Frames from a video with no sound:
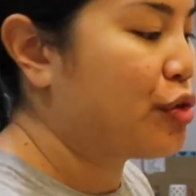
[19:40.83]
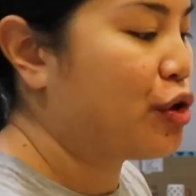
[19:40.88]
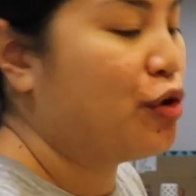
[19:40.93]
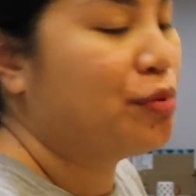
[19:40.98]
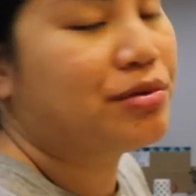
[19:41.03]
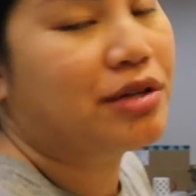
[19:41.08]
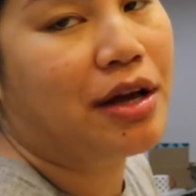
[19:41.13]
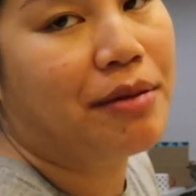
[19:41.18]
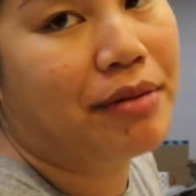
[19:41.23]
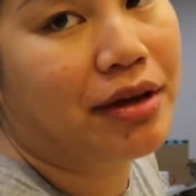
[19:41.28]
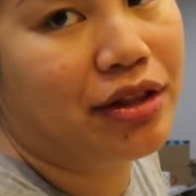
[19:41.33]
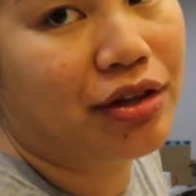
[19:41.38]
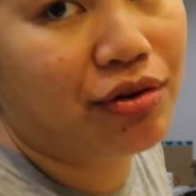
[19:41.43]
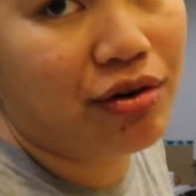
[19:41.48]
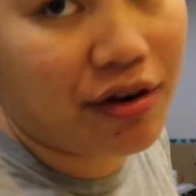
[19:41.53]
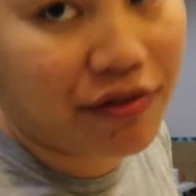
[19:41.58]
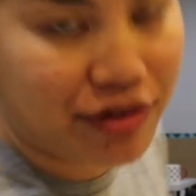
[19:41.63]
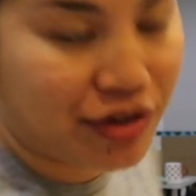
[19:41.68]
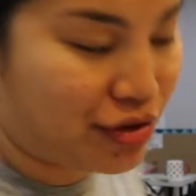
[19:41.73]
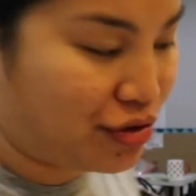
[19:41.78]
Oops, I made the
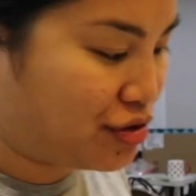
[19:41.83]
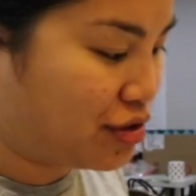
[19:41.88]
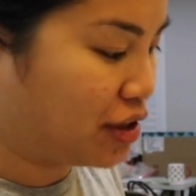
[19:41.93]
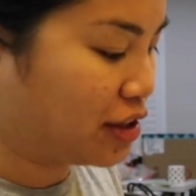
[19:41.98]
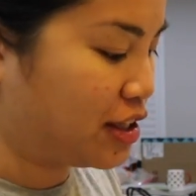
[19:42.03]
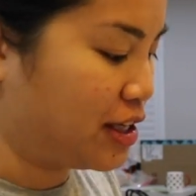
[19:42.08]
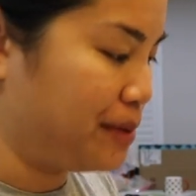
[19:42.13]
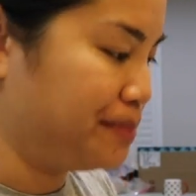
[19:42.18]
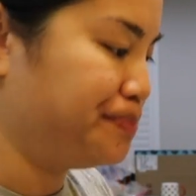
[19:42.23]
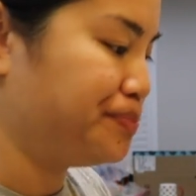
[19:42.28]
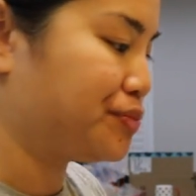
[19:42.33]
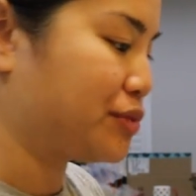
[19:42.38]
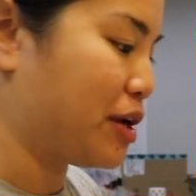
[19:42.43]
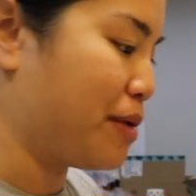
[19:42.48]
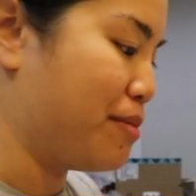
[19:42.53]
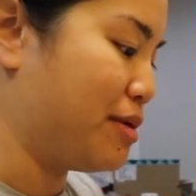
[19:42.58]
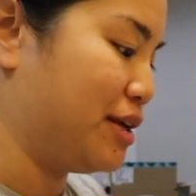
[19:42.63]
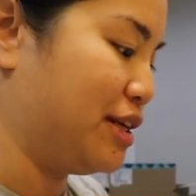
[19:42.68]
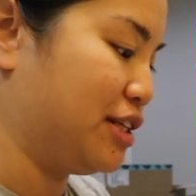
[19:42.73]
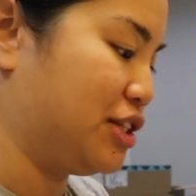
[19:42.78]
gravy too salty,
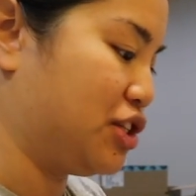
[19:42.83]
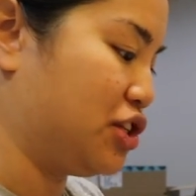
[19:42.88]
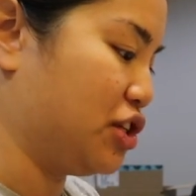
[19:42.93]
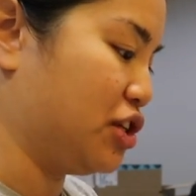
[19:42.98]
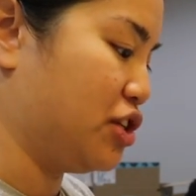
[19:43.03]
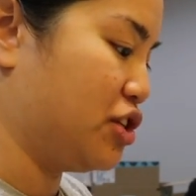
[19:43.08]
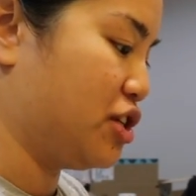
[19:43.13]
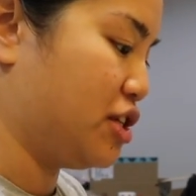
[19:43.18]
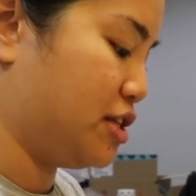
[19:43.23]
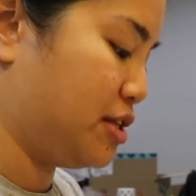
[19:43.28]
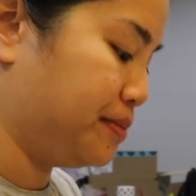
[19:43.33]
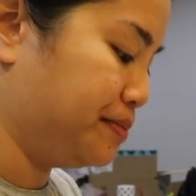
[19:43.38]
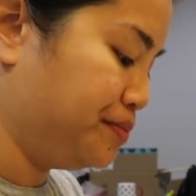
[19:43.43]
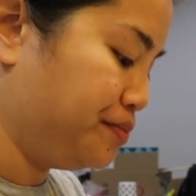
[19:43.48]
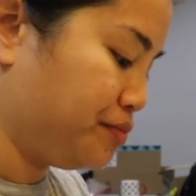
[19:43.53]
but it's delicious.